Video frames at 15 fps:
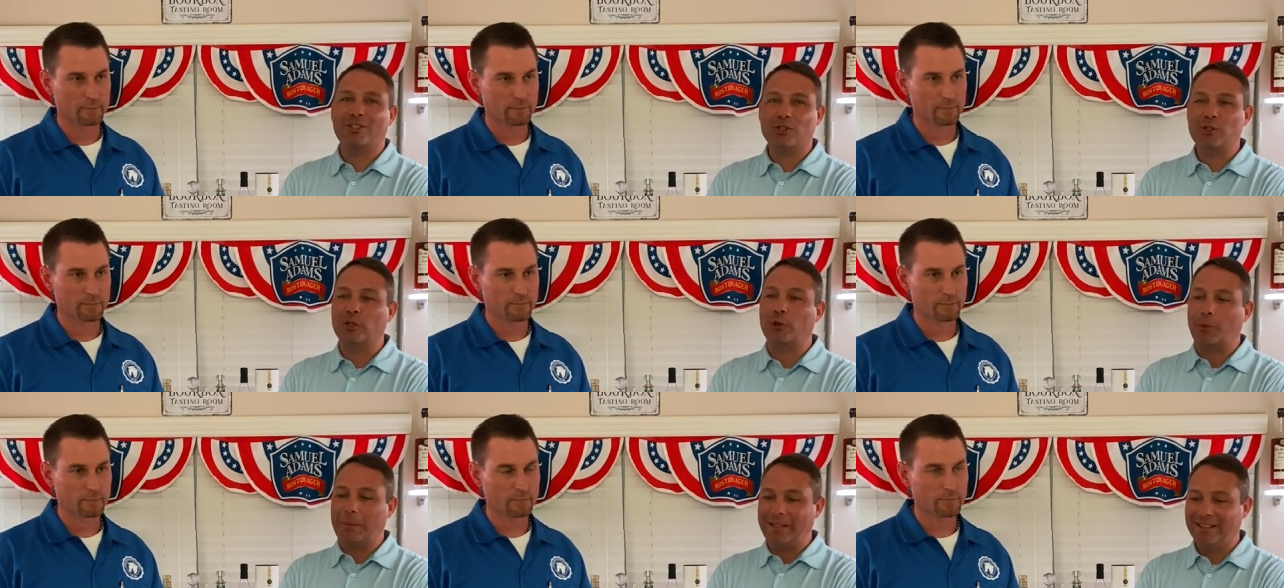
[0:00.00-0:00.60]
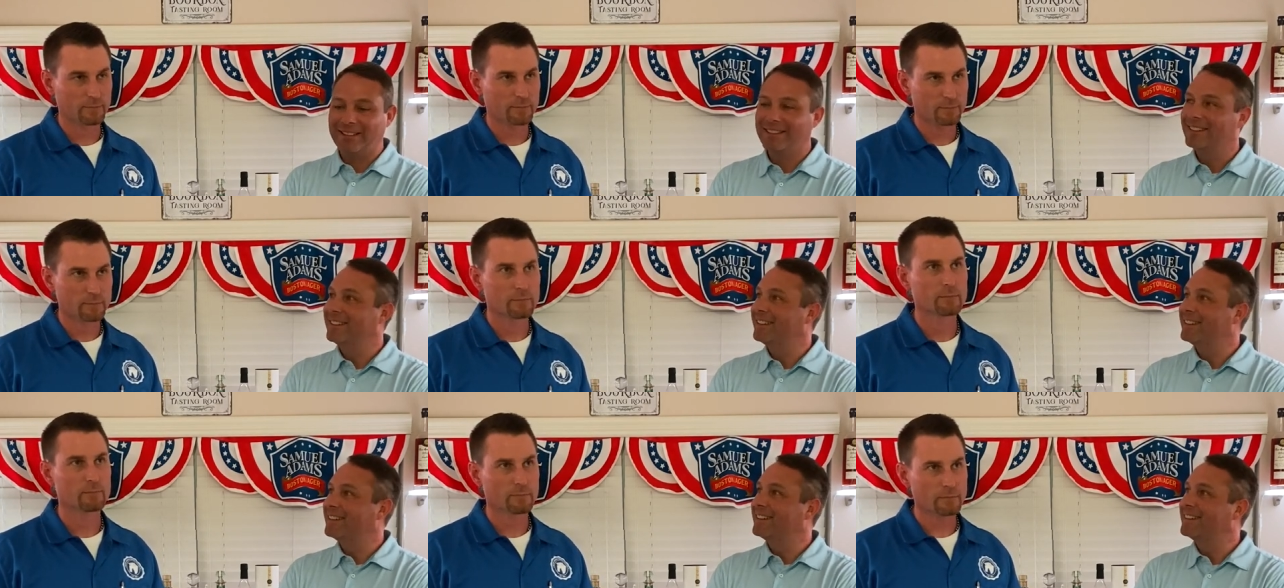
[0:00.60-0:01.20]
Speaker 1: Just a little bit.
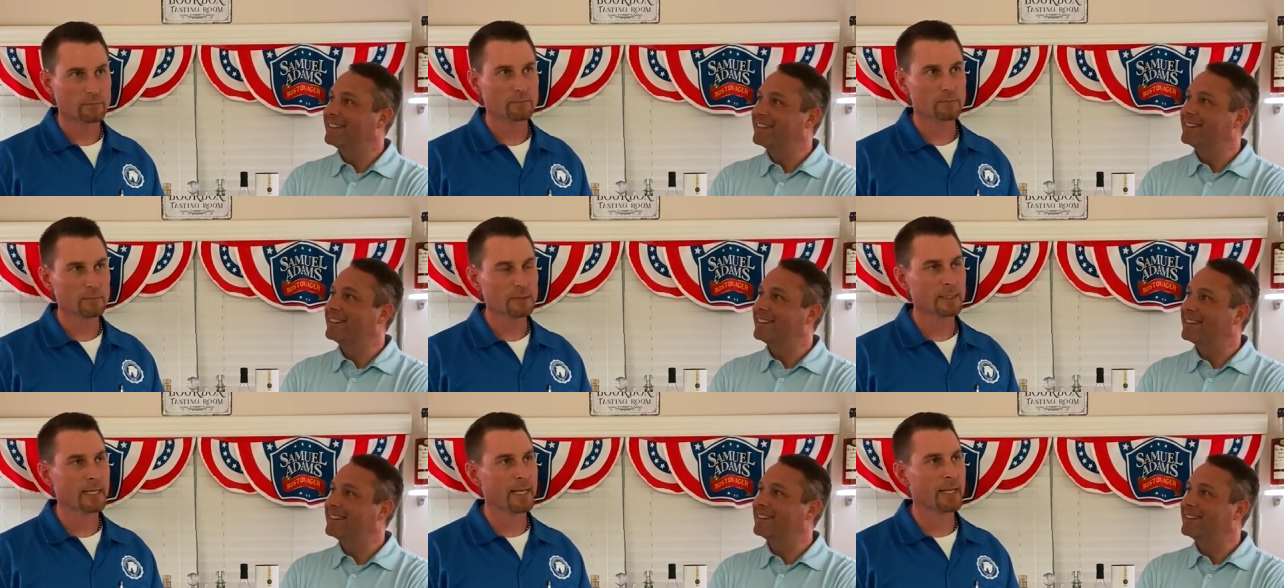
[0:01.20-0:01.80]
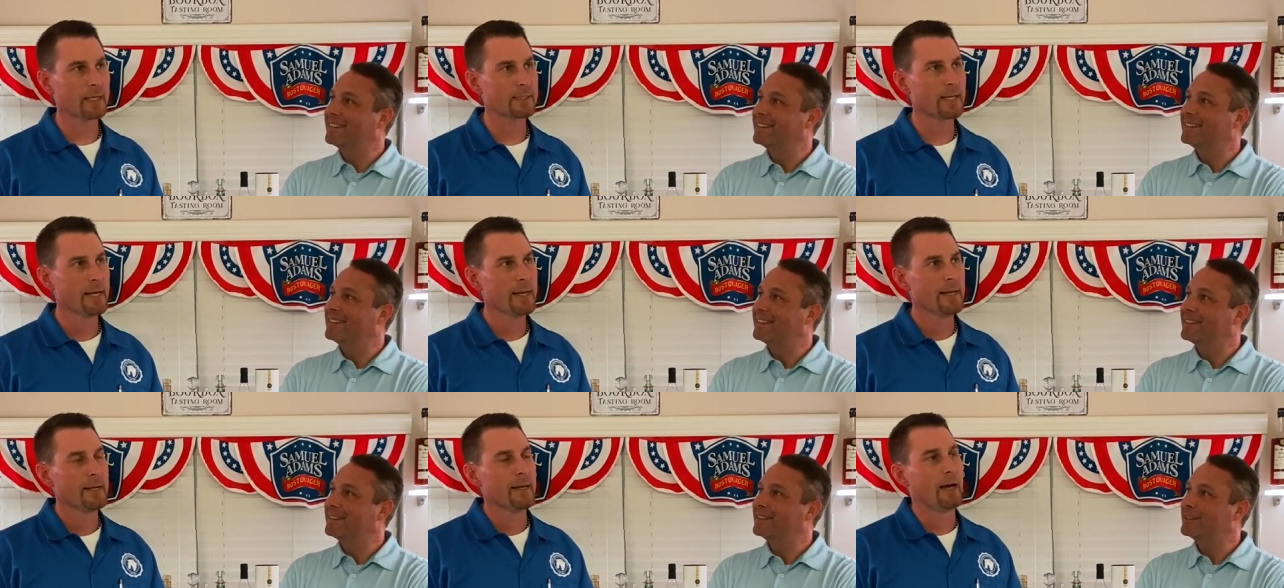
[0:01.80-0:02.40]
Speaker 2: And
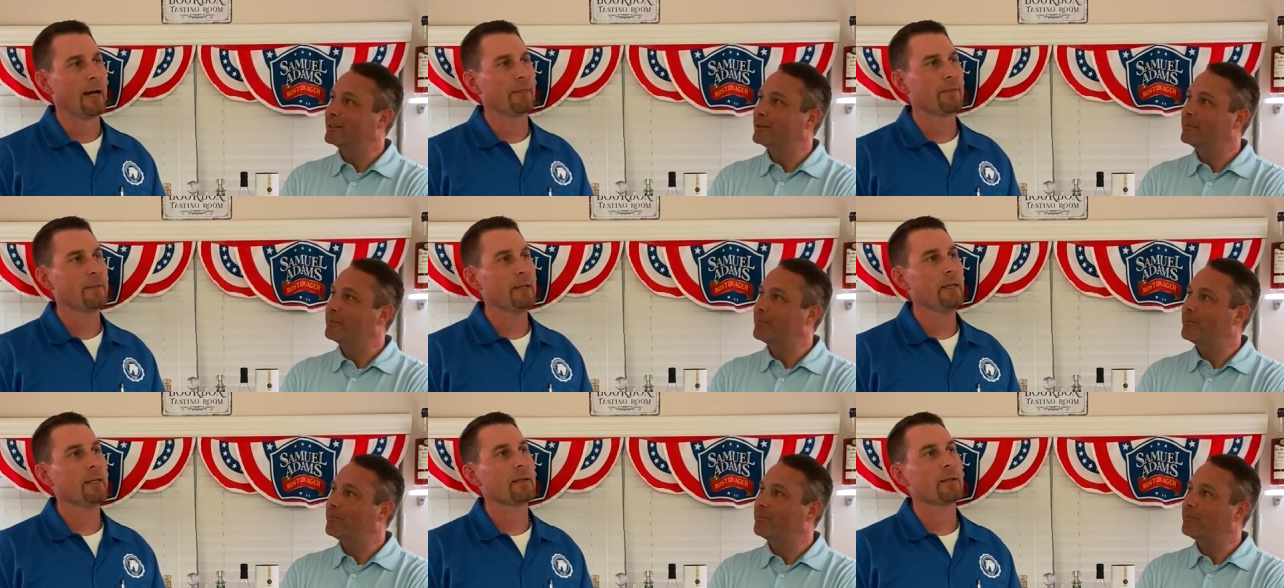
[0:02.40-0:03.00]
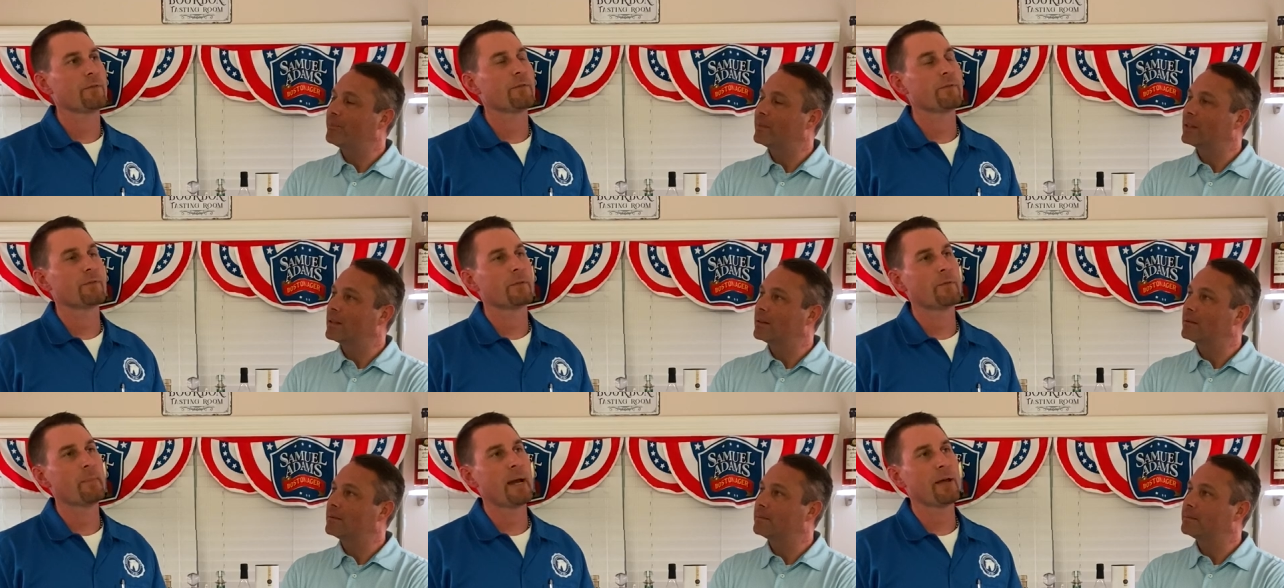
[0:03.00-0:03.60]
I think if
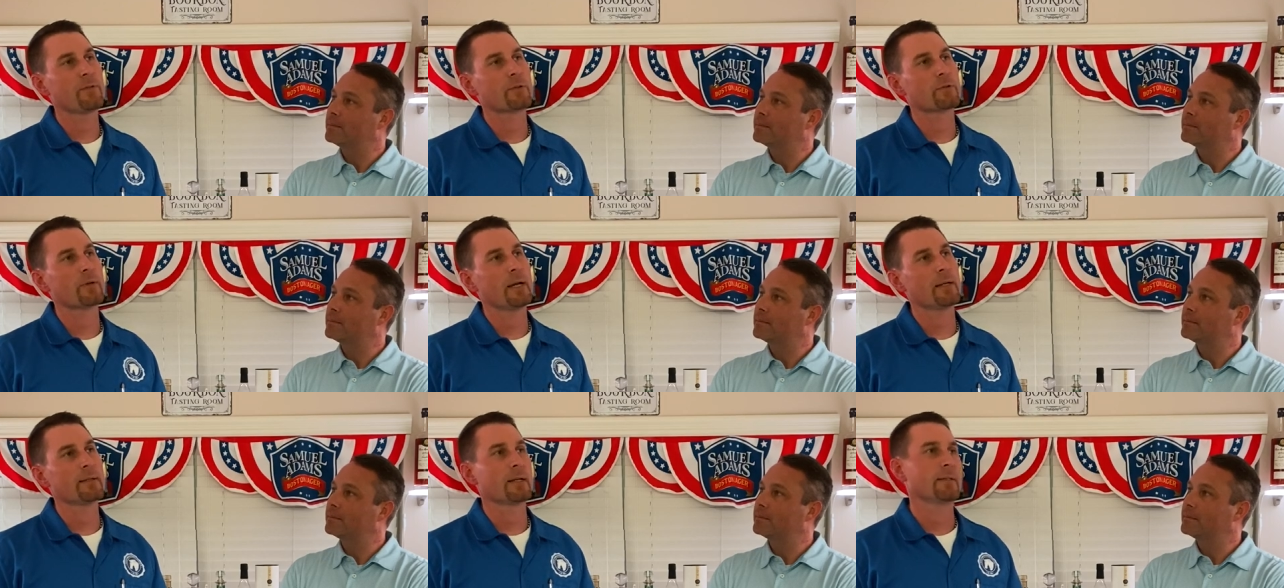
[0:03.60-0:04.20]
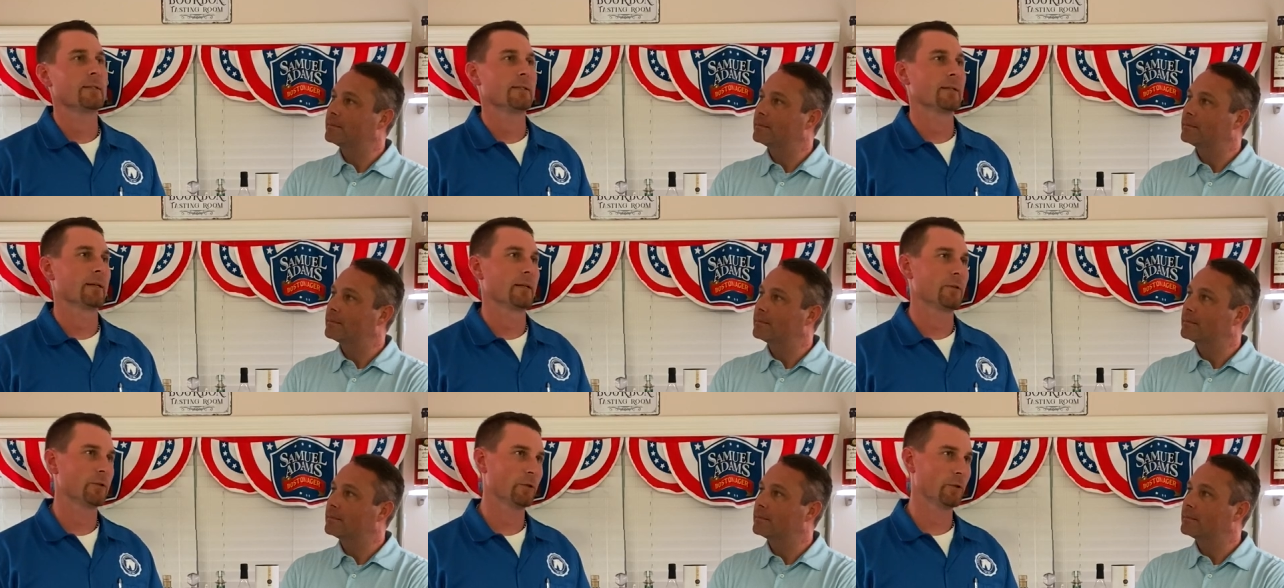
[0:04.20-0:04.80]
the math is right,
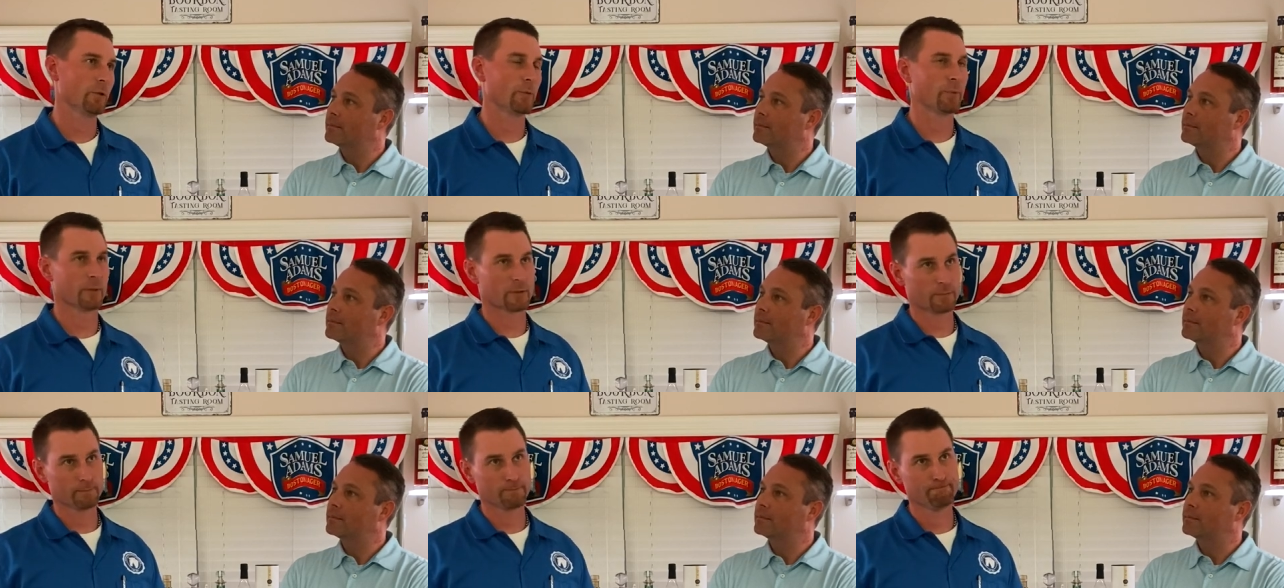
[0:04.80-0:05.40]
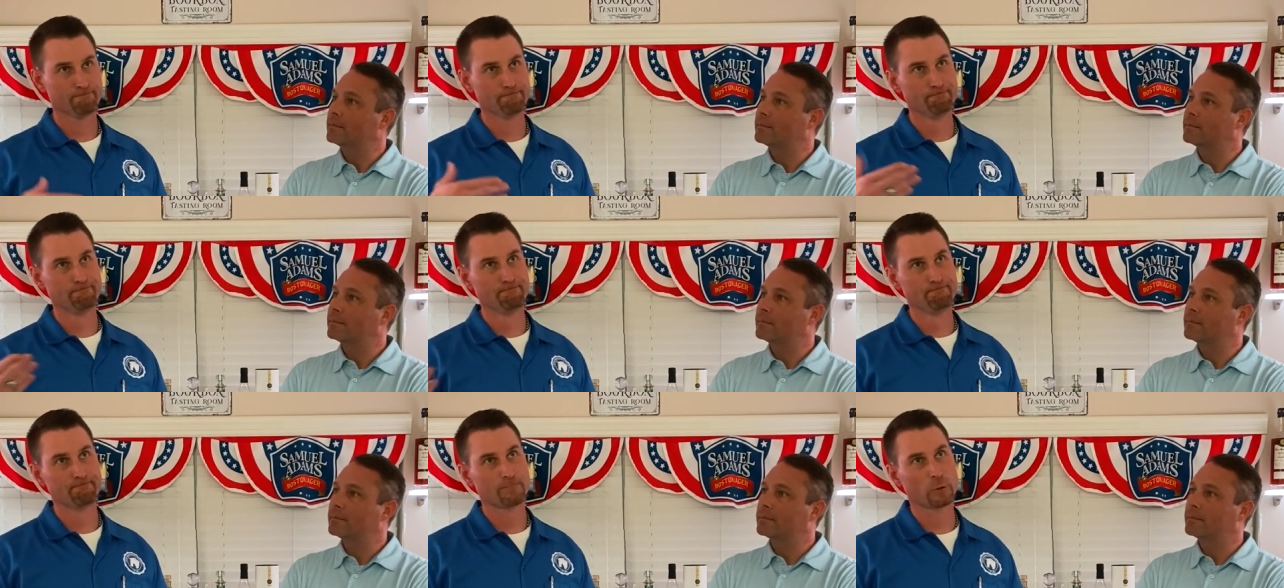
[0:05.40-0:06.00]
1992 plus
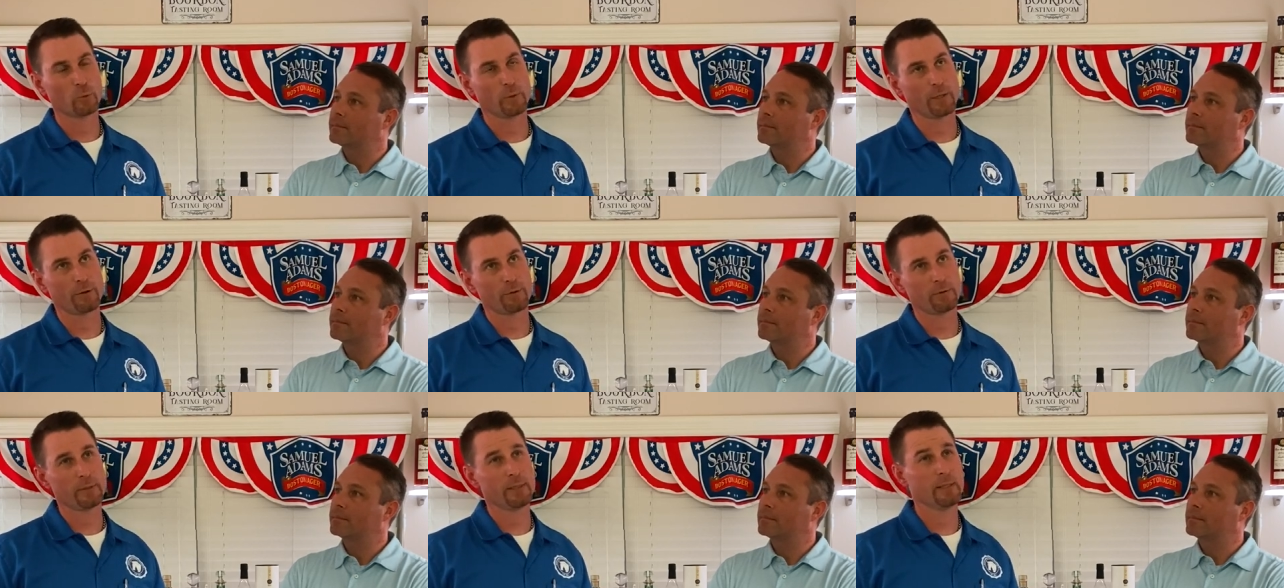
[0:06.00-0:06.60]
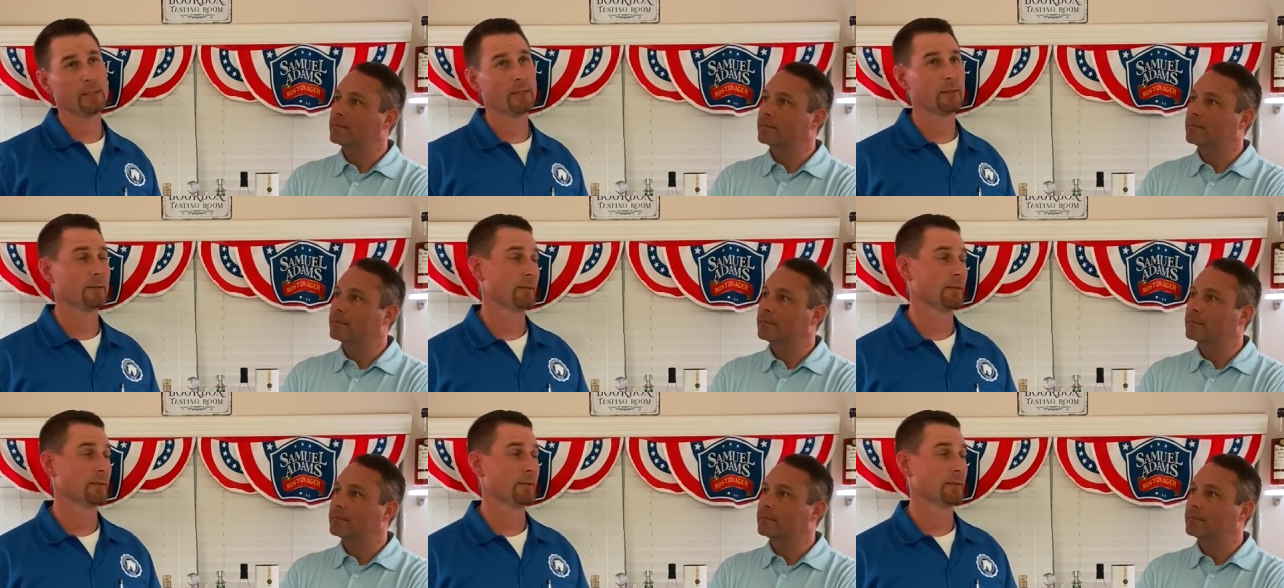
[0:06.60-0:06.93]
23,